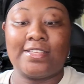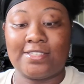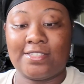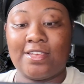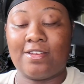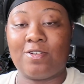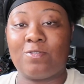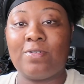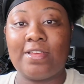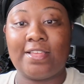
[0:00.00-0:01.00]

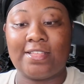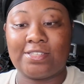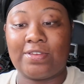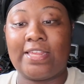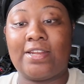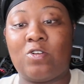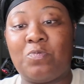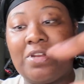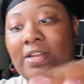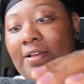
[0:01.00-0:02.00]
So let's go ahead and
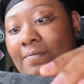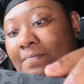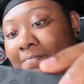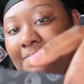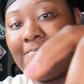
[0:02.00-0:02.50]
open it up.